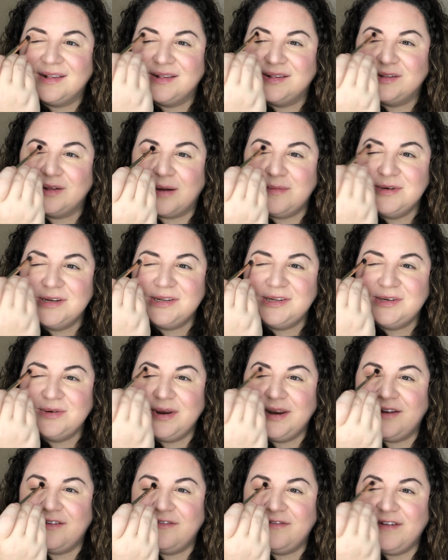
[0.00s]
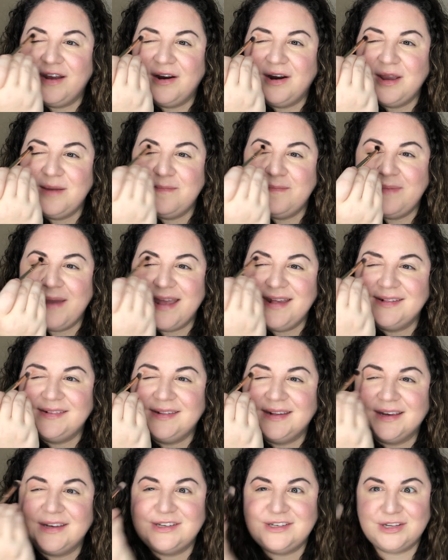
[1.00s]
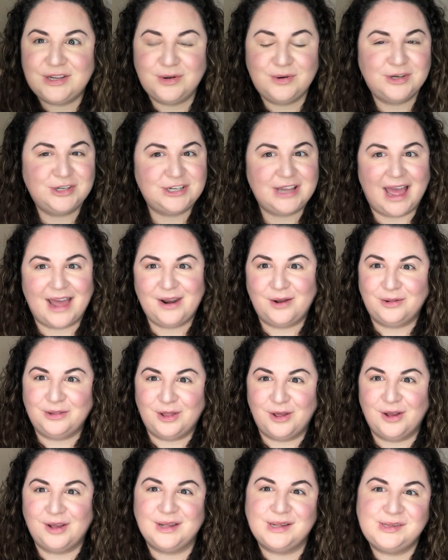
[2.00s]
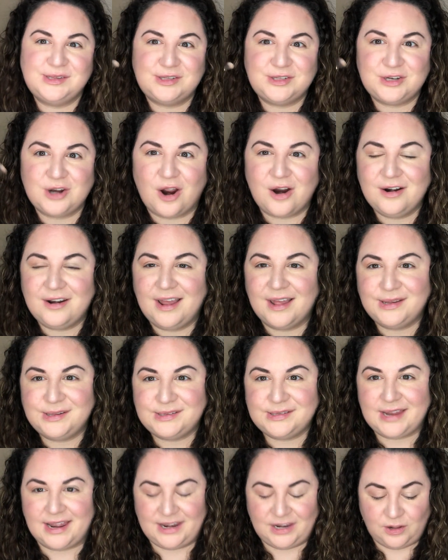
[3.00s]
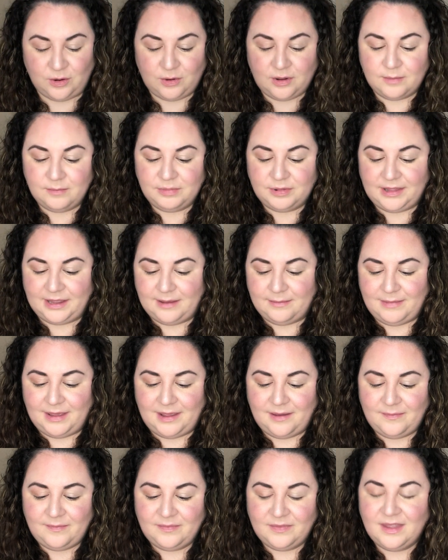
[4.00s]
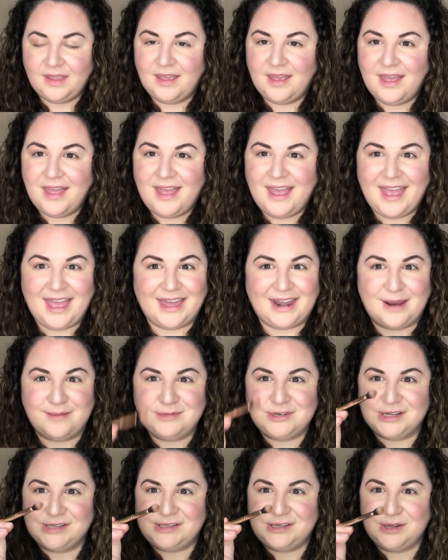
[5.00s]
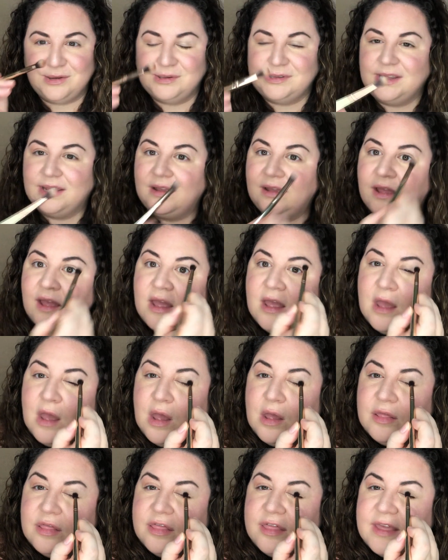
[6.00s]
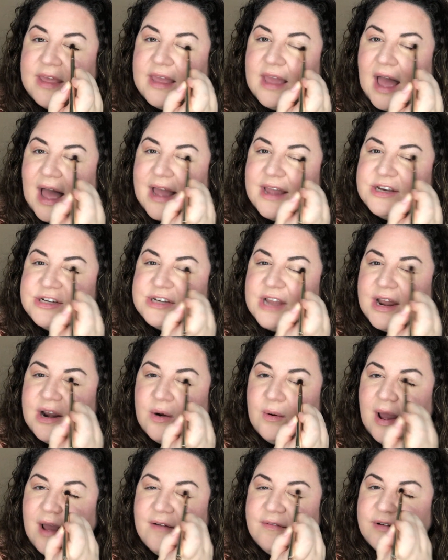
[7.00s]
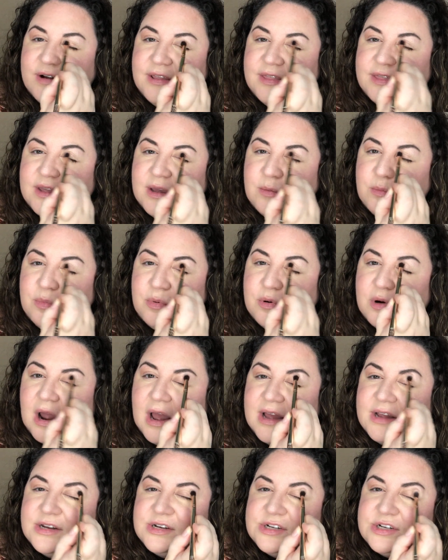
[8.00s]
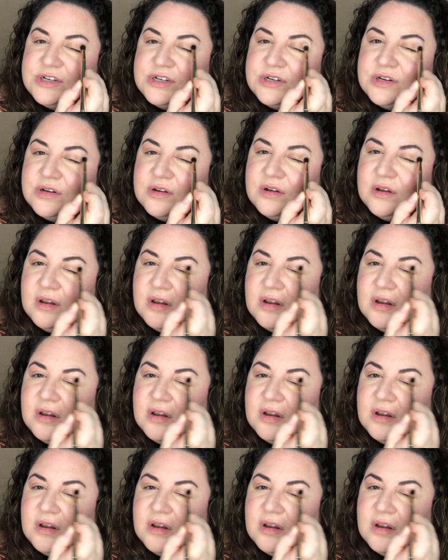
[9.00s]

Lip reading: So I'm just doing a very basic 2 shadow look, Stardust and You Complete Me. And I'm just using the Eyeshadow Everything brush.